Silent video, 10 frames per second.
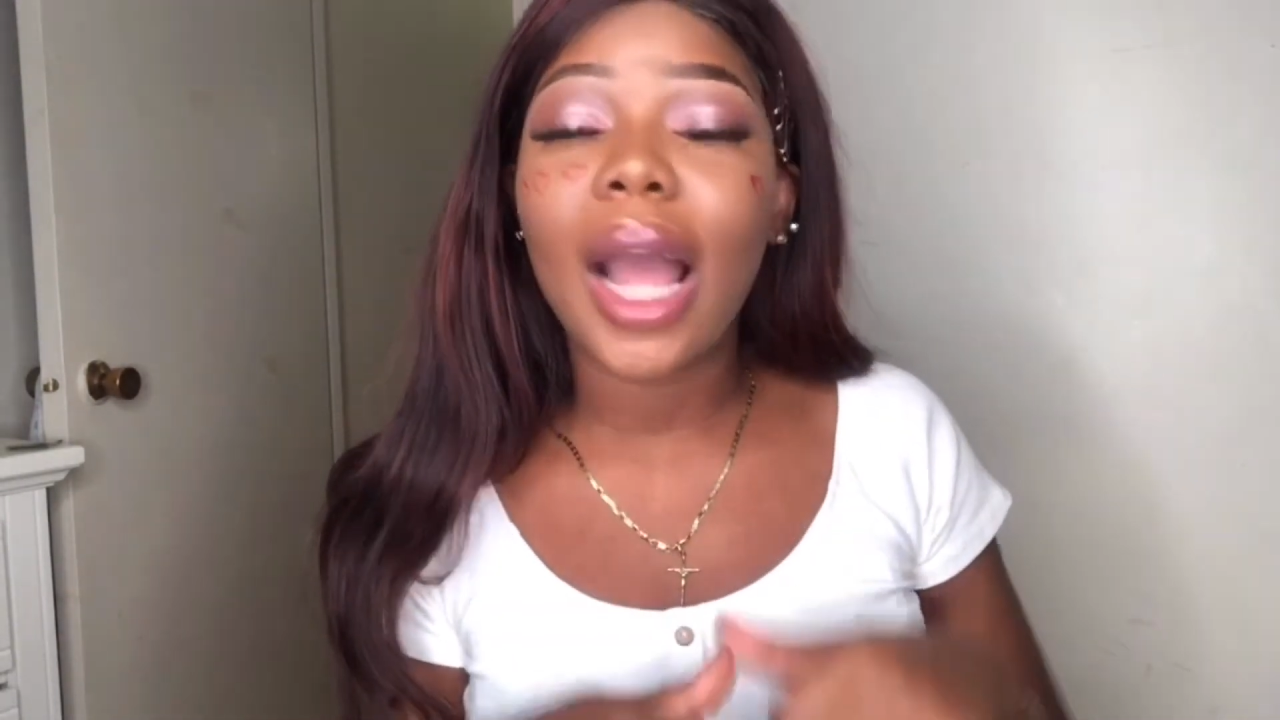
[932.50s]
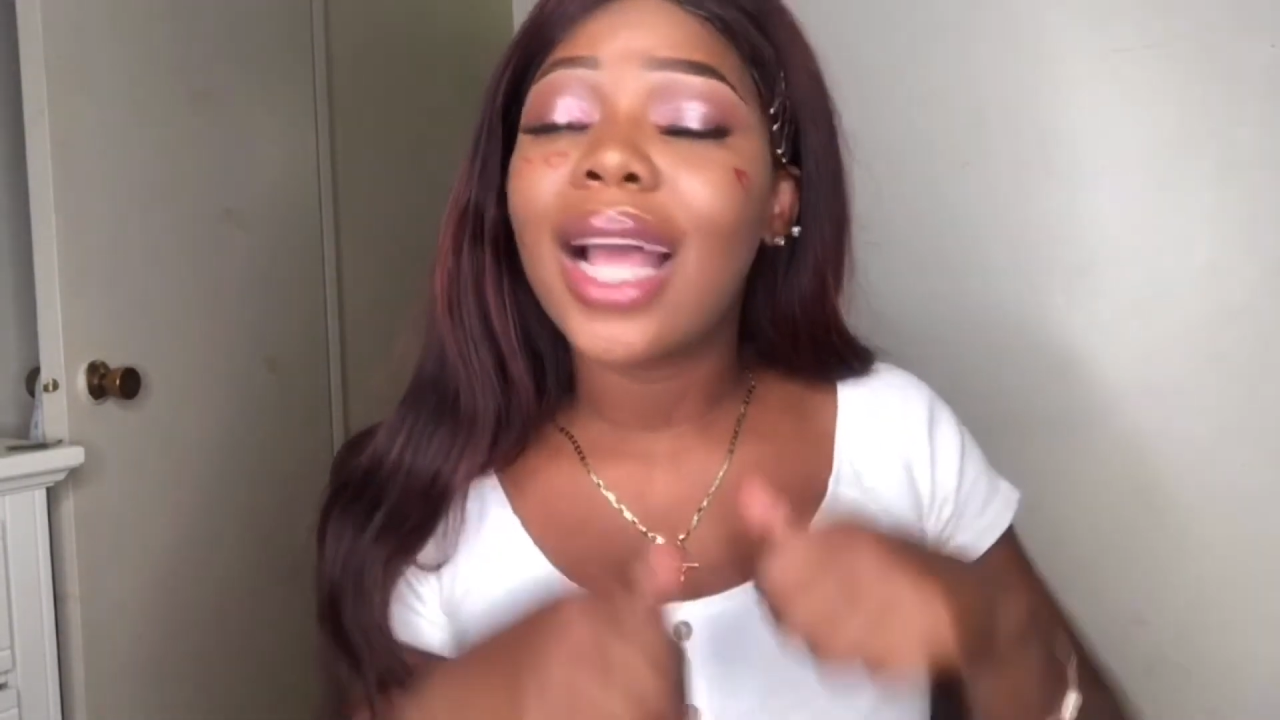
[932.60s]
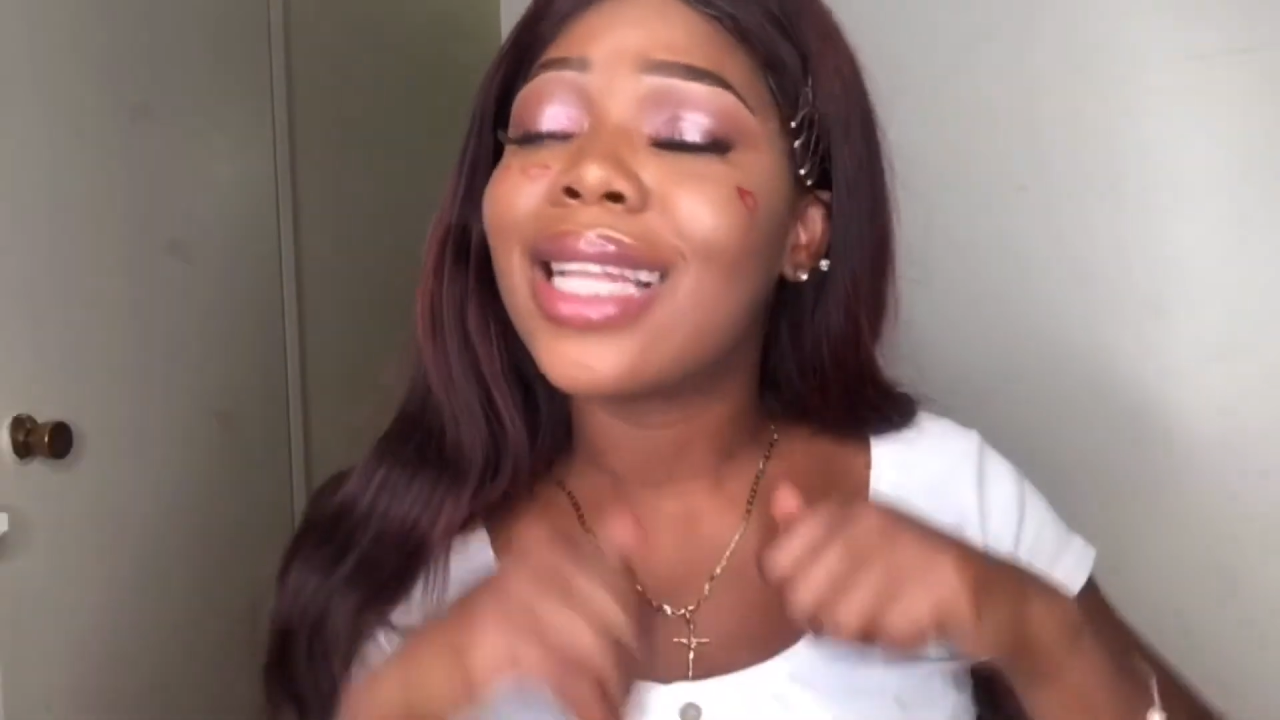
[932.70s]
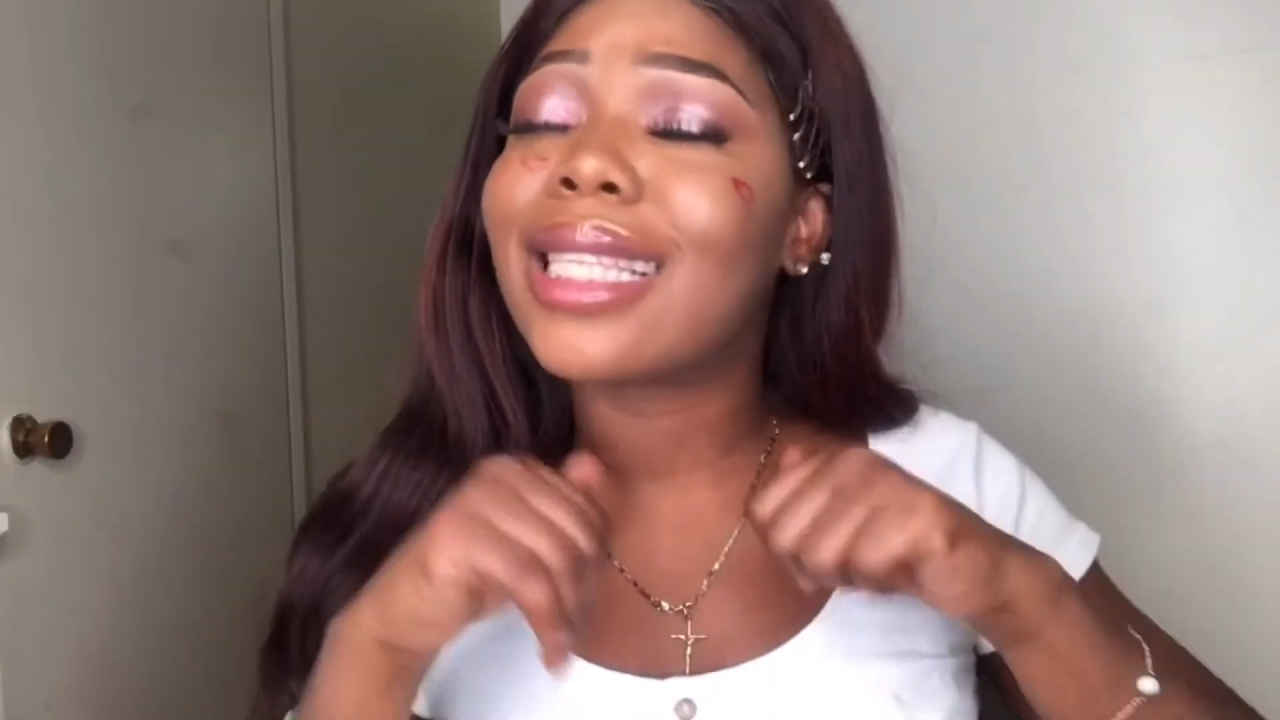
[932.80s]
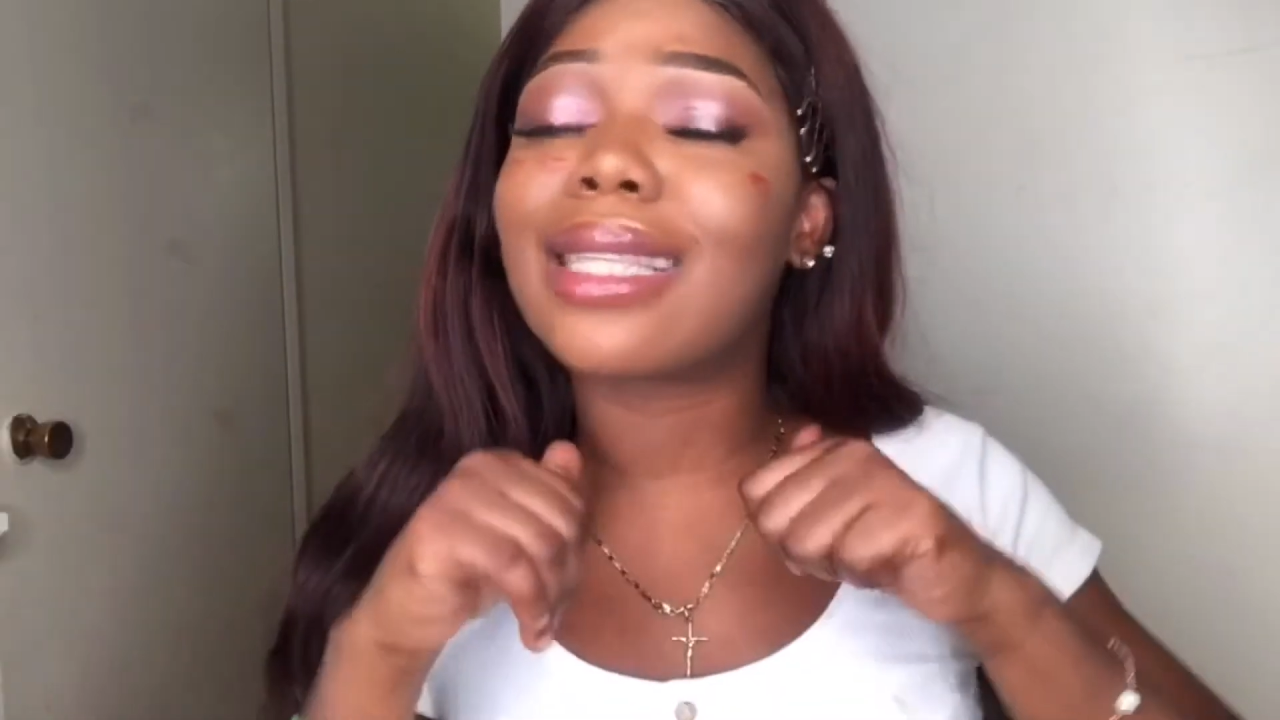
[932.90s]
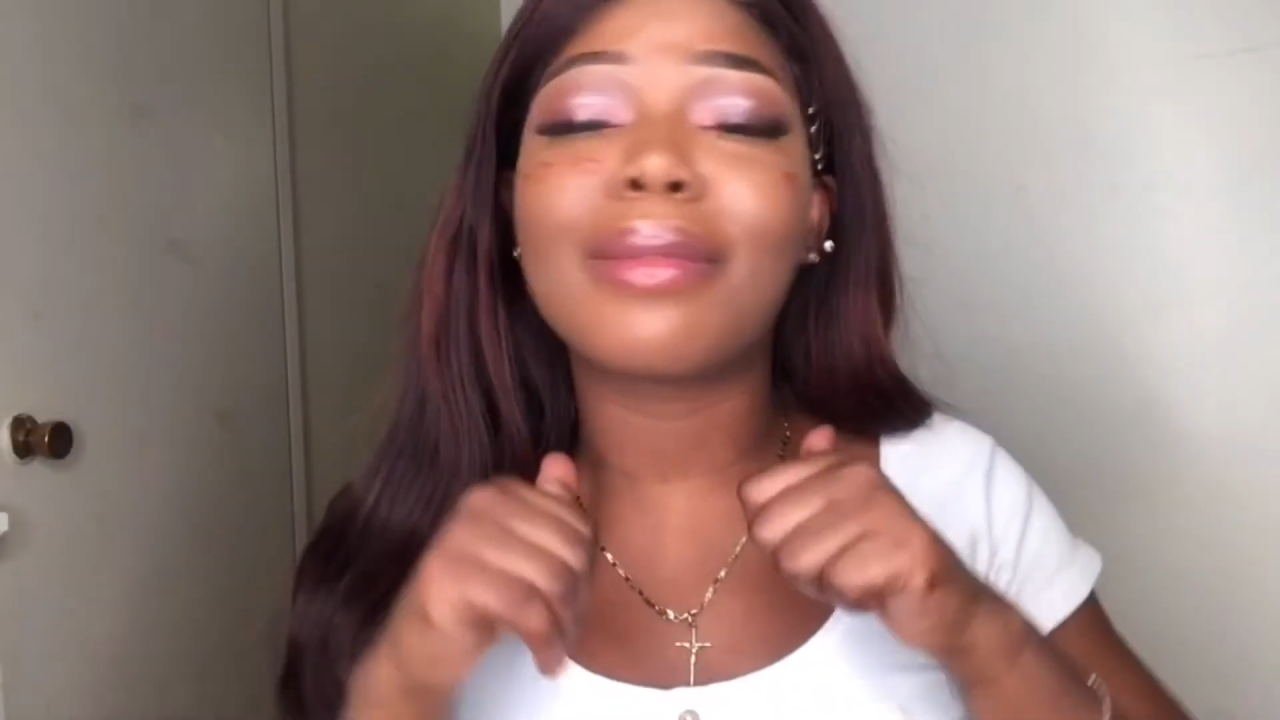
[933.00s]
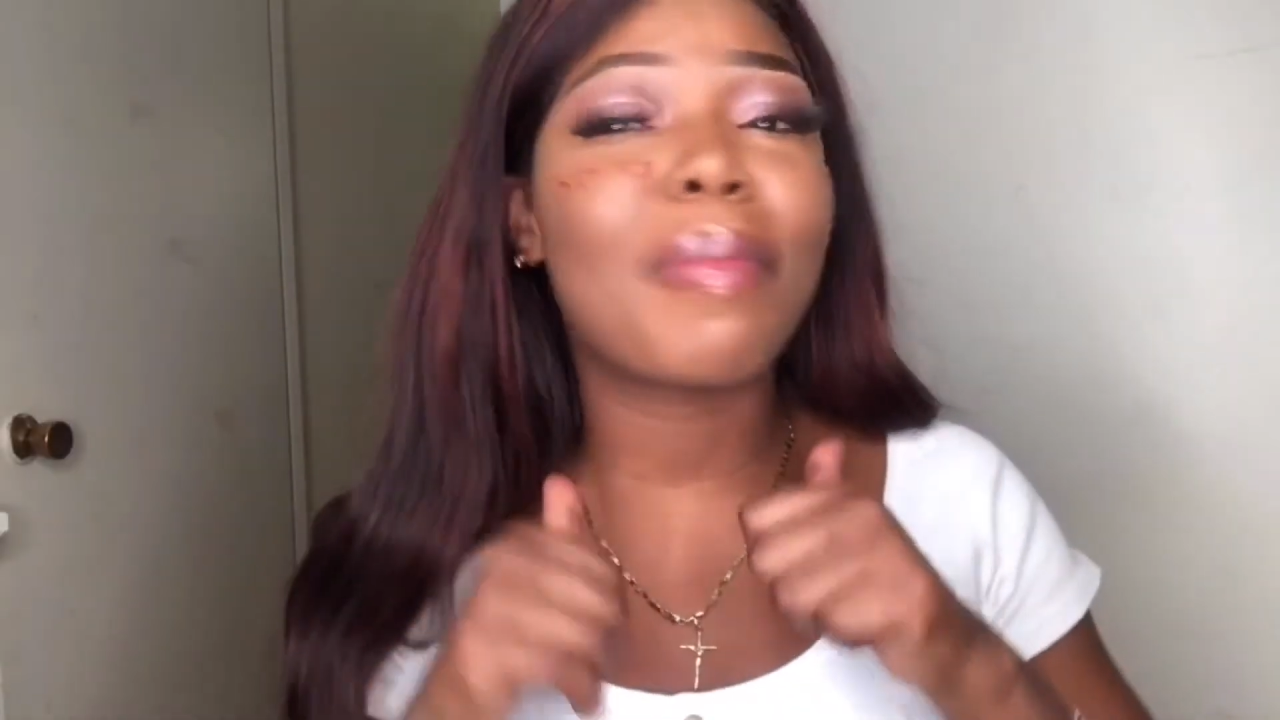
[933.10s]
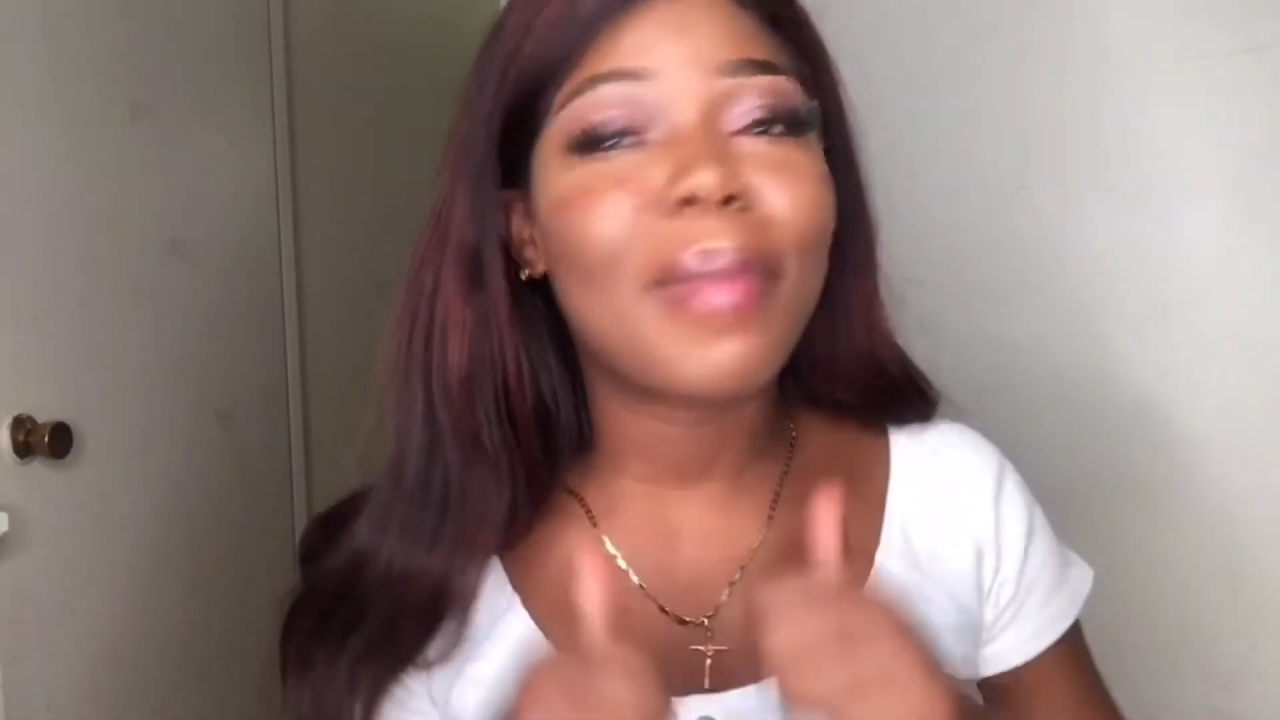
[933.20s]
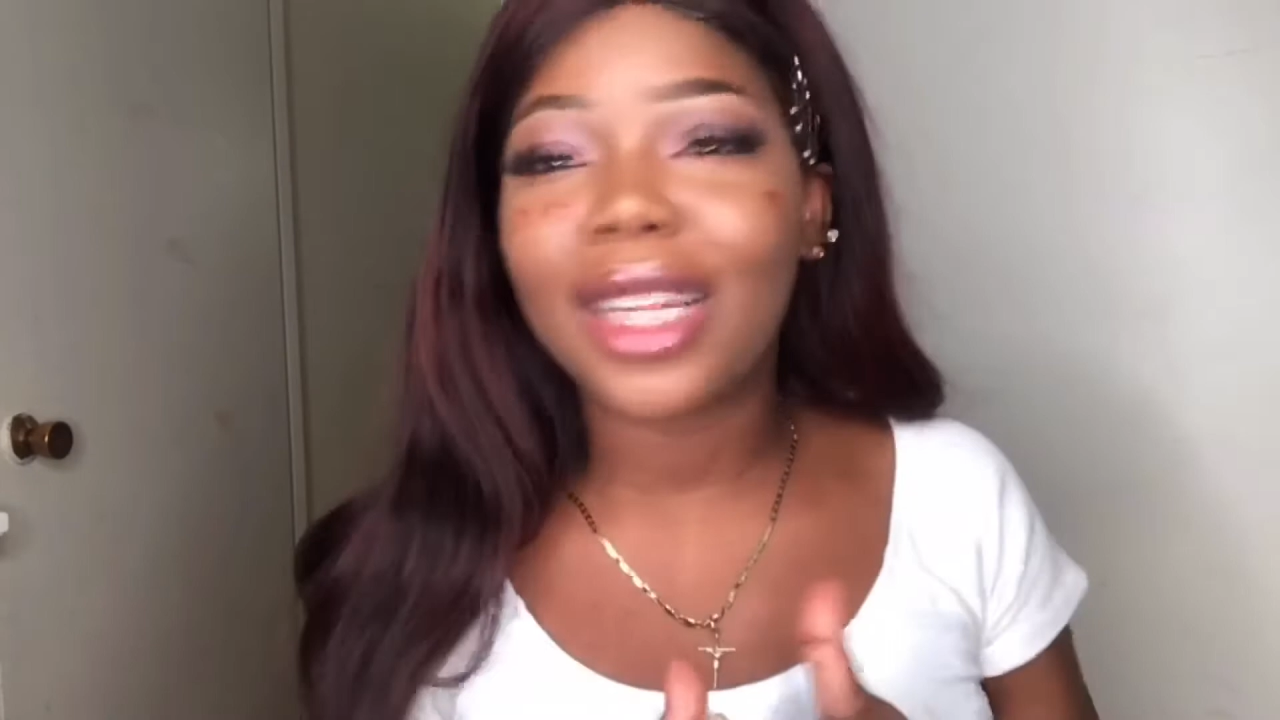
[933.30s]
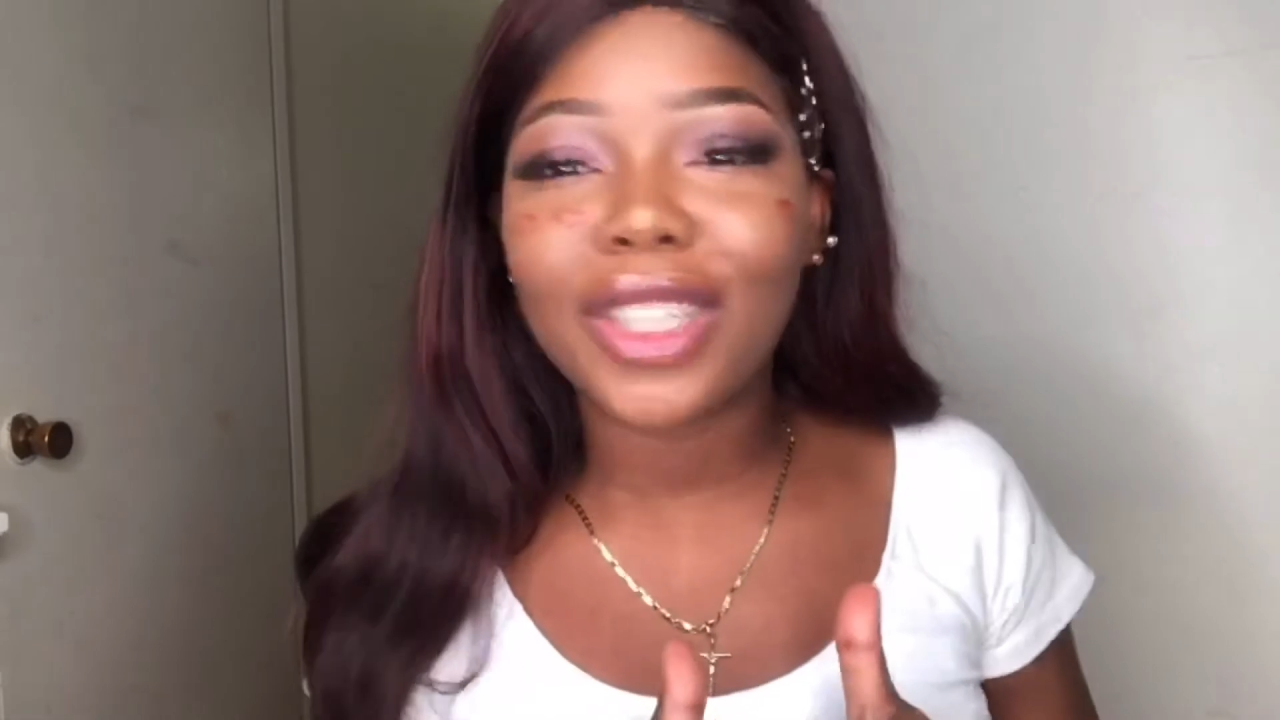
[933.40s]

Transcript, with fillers: smash